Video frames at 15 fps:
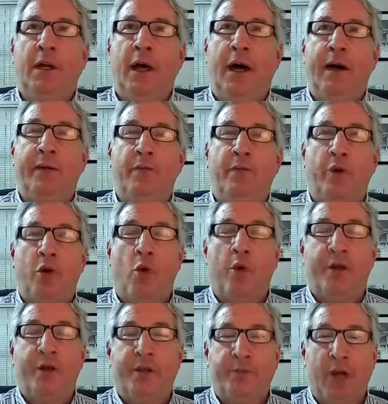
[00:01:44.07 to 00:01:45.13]
I
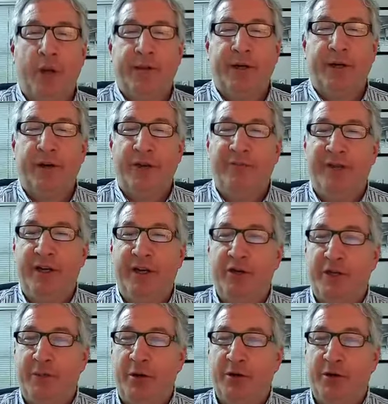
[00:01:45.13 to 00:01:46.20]
recorded some commentary on the
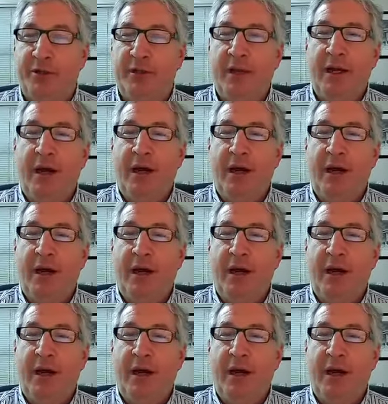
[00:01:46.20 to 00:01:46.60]
videos I posted.